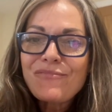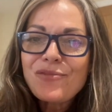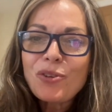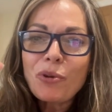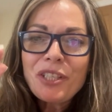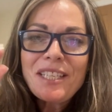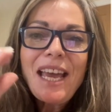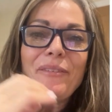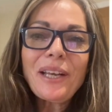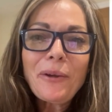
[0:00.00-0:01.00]
squash it
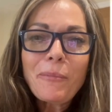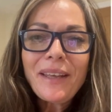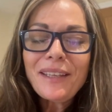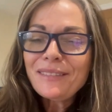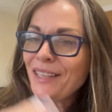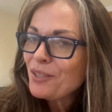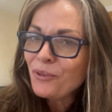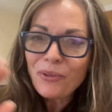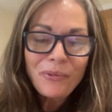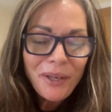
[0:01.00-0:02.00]
down a little bit. That's
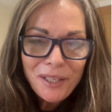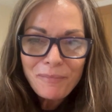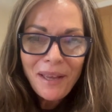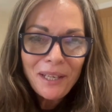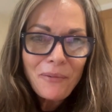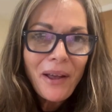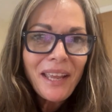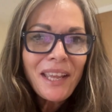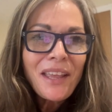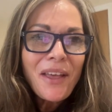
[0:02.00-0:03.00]
not the word, but
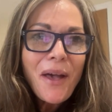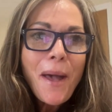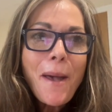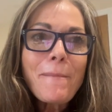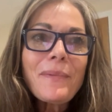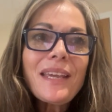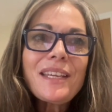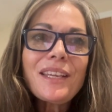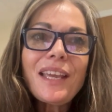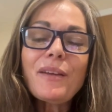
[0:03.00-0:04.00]
anyway,
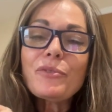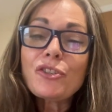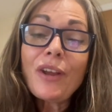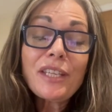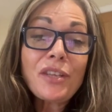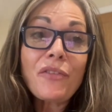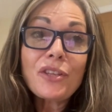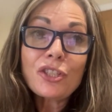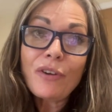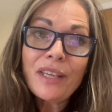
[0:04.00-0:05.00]
it
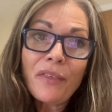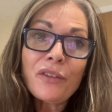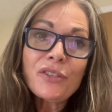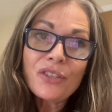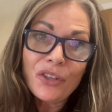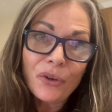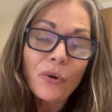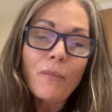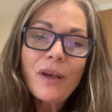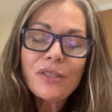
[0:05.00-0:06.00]
strengthens the
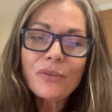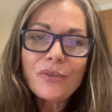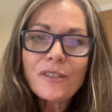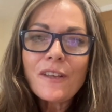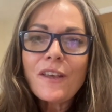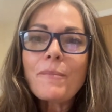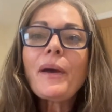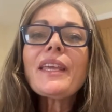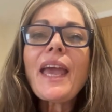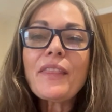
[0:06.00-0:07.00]
core muscles
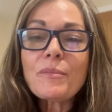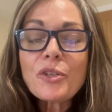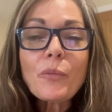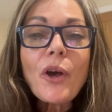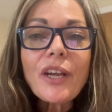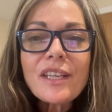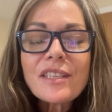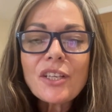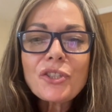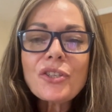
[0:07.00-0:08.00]
by getting them to work as
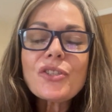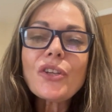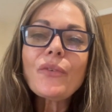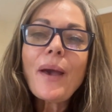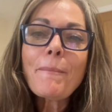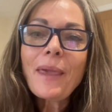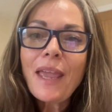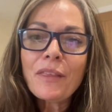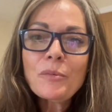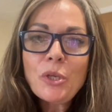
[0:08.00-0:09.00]
they should do and
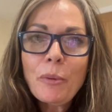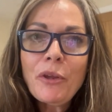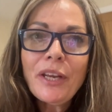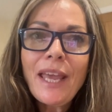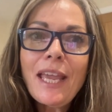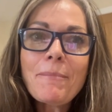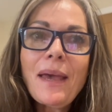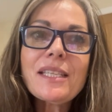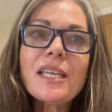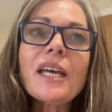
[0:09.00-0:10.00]
getting them to communicate
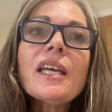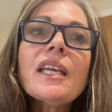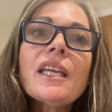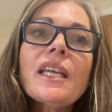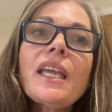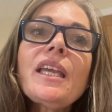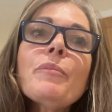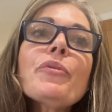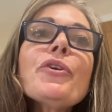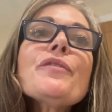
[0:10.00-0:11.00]
better. It
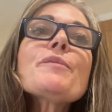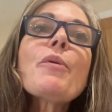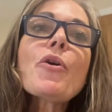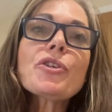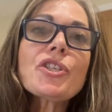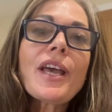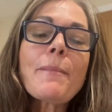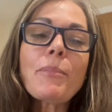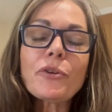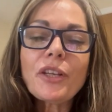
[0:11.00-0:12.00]
improves posture
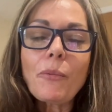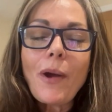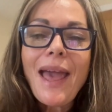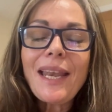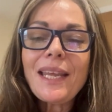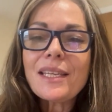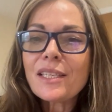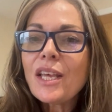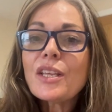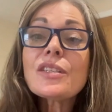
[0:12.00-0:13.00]
and body awareness.
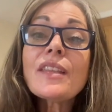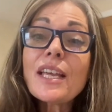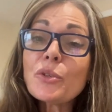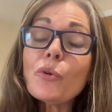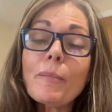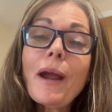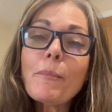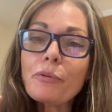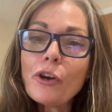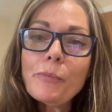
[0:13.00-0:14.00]
So that's all
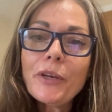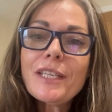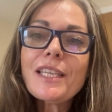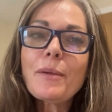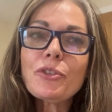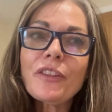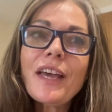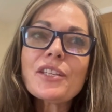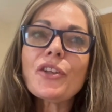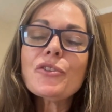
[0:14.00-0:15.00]
about proprioception.
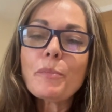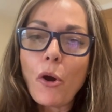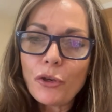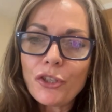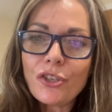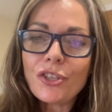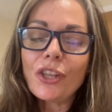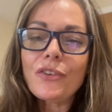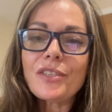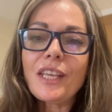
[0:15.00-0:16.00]
That's those postures that
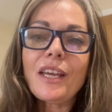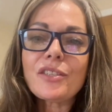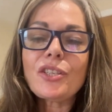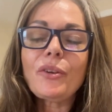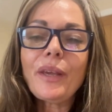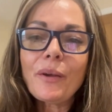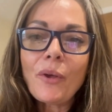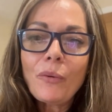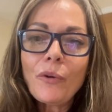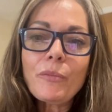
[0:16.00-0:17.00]
you see us doing
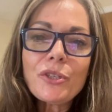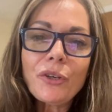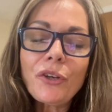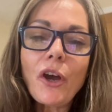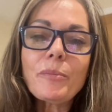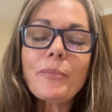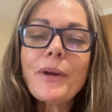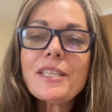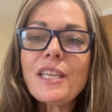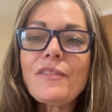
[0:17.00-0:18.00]
when we're doing
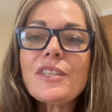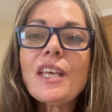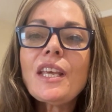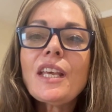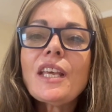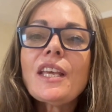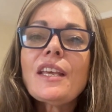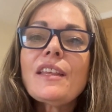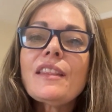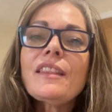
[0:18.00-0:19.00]
hypopressives.
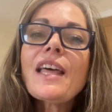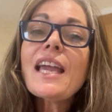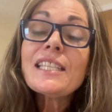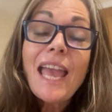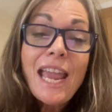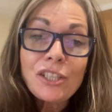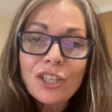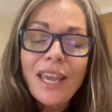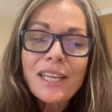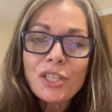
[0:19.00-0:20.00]
That is
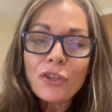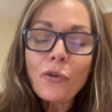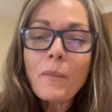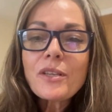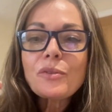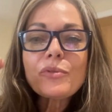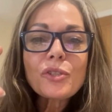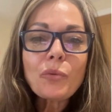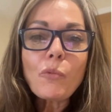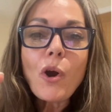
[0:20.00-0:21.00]
educating your muscles
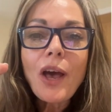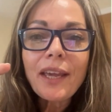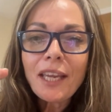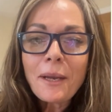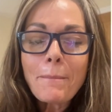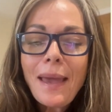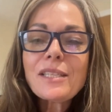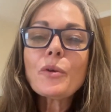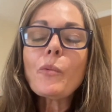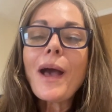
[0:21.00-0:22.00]
to work in a
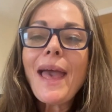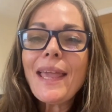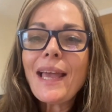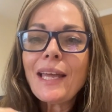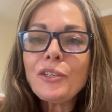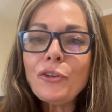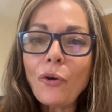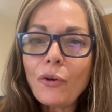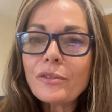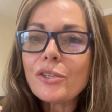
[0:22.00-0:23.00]
better way and
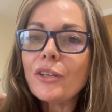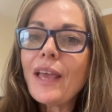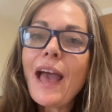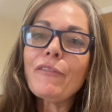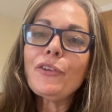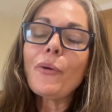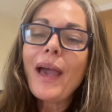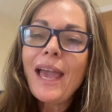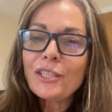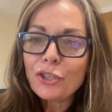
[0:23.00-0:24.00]
not to have your
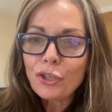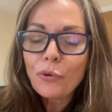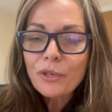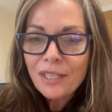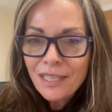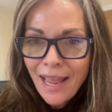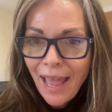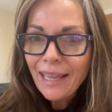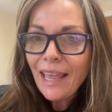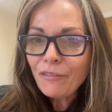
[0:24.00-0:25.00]
head, shoulders,
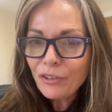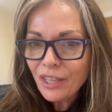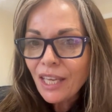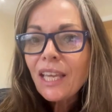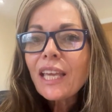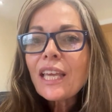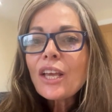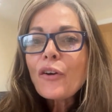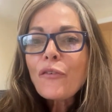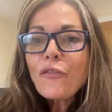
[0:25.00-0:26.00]
neck, everything
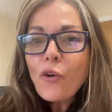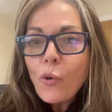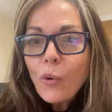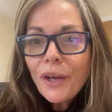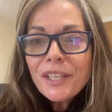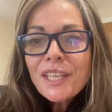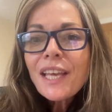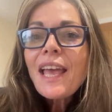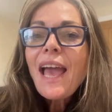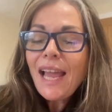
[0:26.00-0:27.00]
forward,
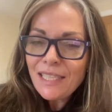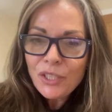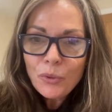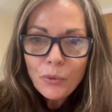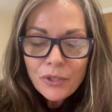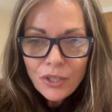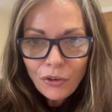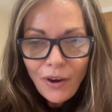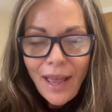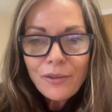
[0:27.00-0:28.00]
heading towards the
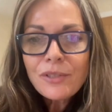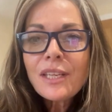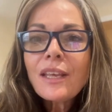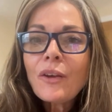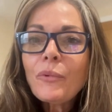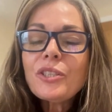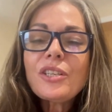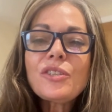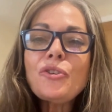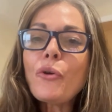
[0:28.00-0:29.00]
ground, which
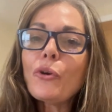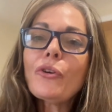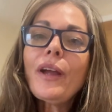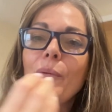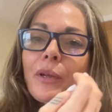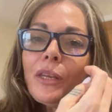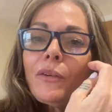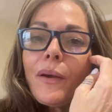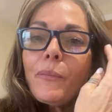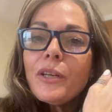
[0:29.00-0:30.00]
is not great when
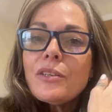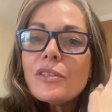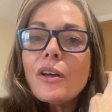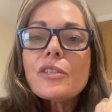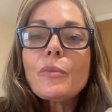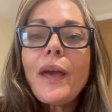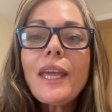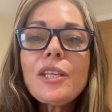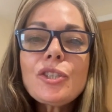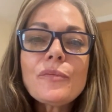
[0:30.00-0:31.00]
you start to
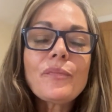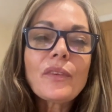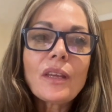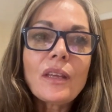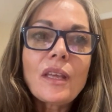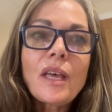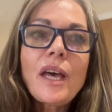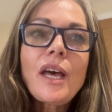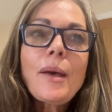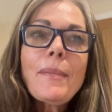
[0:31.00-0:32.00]
age.
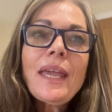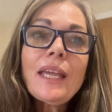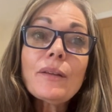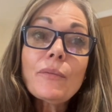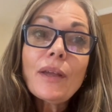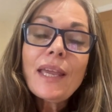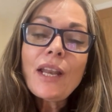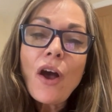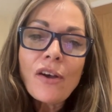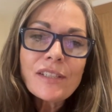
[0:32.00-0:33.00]
It
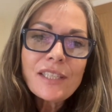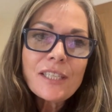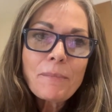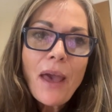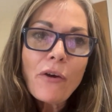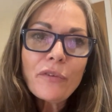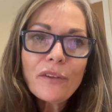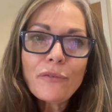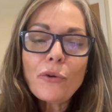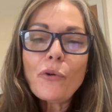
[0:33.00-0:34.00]
enhances pelvic
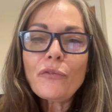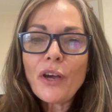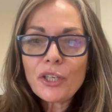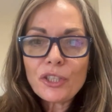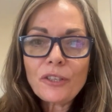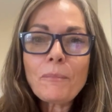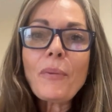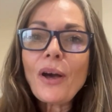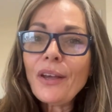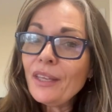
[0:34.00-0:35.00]
floor function
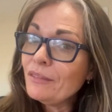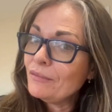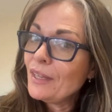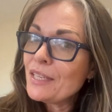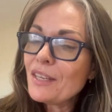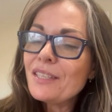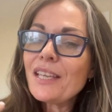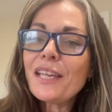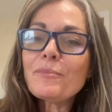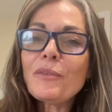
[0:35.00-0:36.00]
by, as I
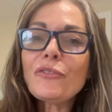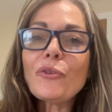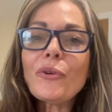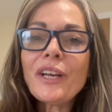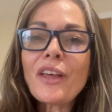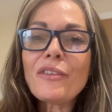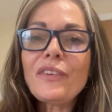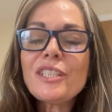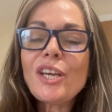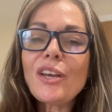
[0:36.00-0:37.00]
said before in other
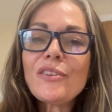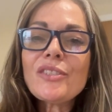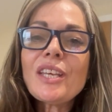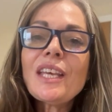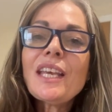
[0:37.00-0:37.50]
videos,